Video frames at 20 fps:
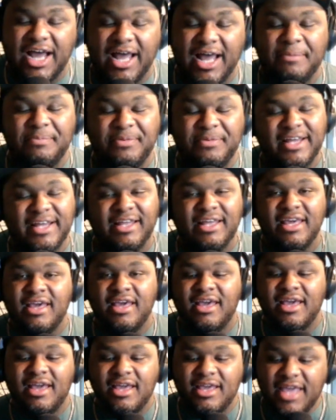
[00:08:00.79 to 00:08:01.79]
But,
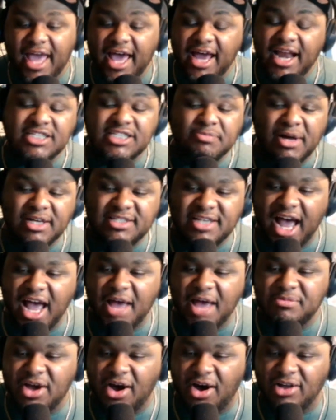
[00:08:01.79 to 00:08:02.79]
yeah, that's my
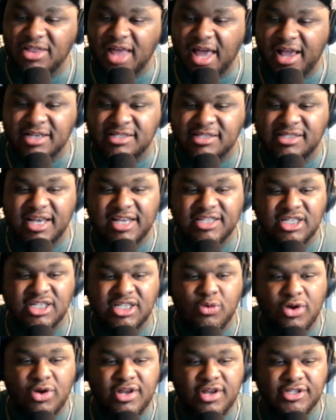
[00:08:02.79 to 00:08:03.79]
time, y'all. Like I said, just
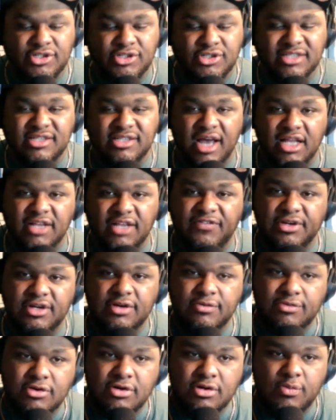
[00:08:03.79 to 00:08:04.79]
wanted to address the elephant in the
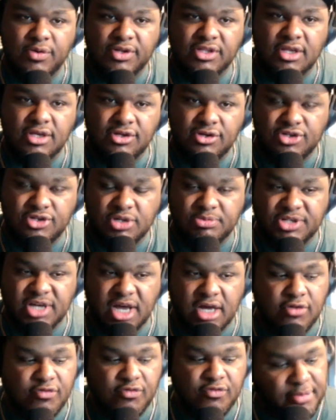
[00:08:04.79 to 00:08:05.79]
room with the YouTube channel.
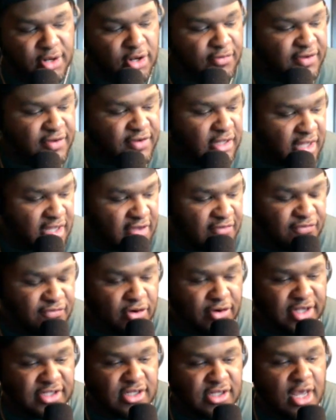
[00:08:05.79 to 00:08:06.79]
If you've been over there looking for
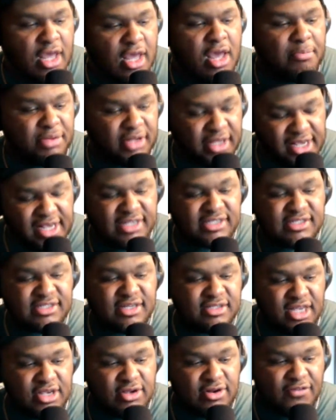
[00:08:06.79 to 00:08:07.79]
us, please
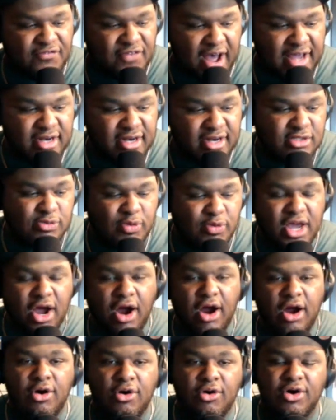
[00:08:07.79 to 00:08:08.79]
continue to find us. We are
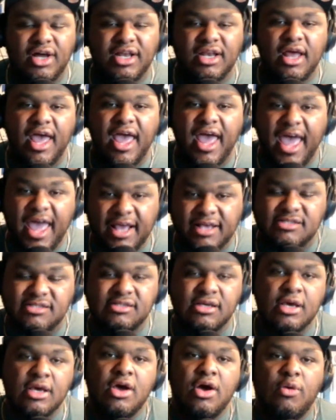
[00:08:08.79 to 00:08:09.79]
on X.
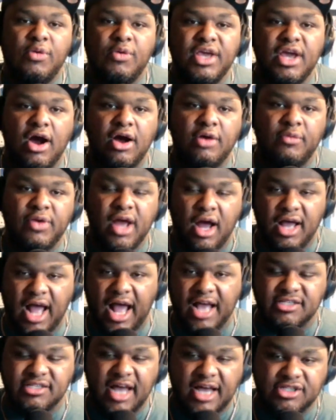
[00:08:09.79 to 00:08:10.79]

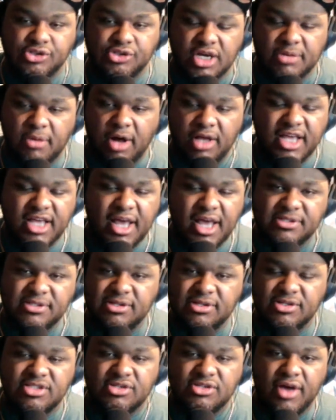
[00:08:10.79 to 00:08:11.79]
I stream all the
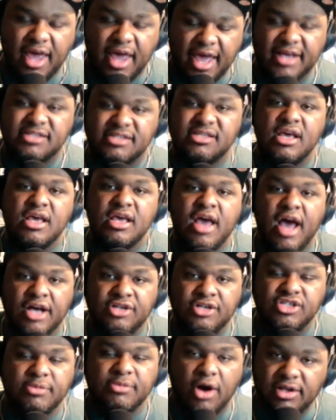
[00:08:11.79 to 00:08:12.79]
episodes on X. I
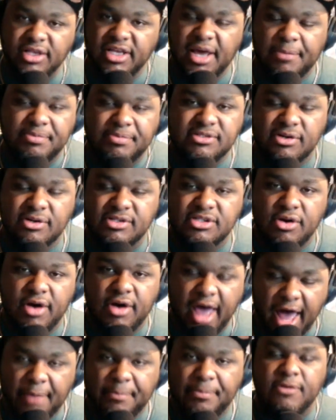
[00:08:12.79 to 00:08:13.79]
stream all the episodes on
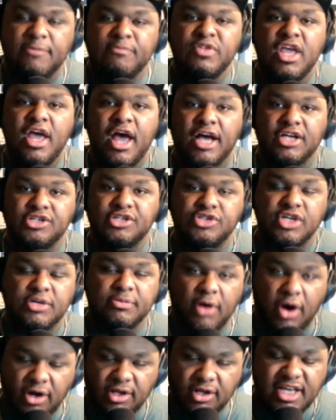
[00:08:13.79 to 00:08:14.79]
Apple. I stream
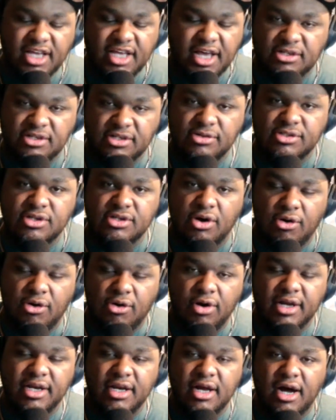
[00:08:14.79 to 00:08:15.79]
all the episodes
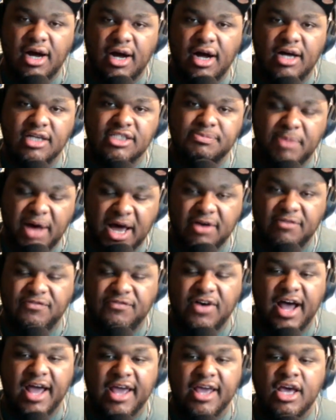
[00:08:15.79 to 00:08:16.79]
on
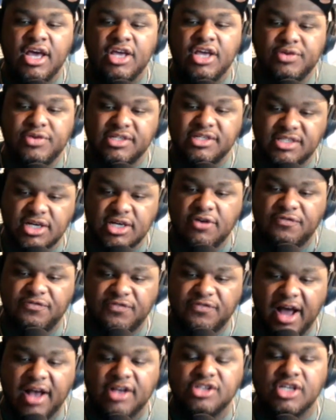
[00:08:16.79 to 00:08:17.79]
Spotify. You can still
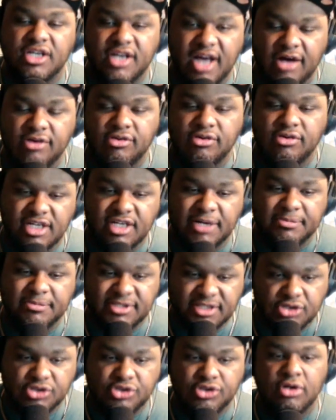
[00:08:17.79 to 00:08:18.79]
find Chicago Cubs
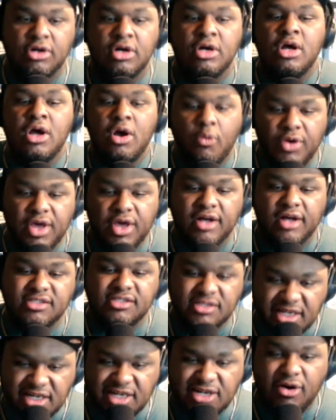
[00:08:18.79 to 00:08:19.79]
Central. We are
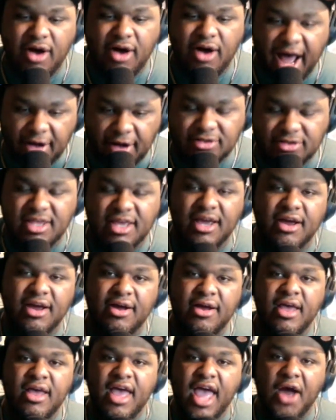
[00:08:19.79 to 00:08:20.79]
still out there,
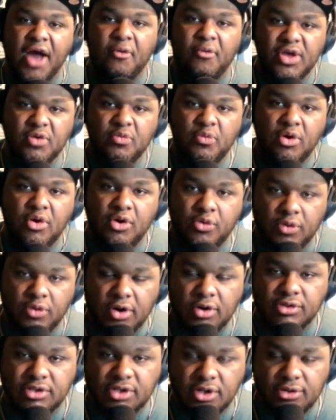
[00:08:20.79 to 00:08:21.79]
and we will
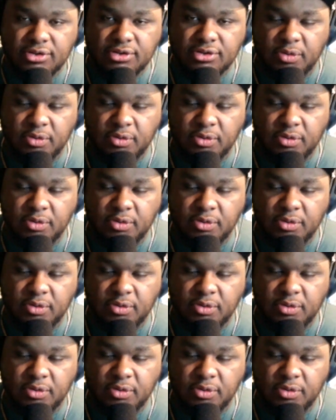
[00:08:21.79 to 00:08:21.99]
grow those.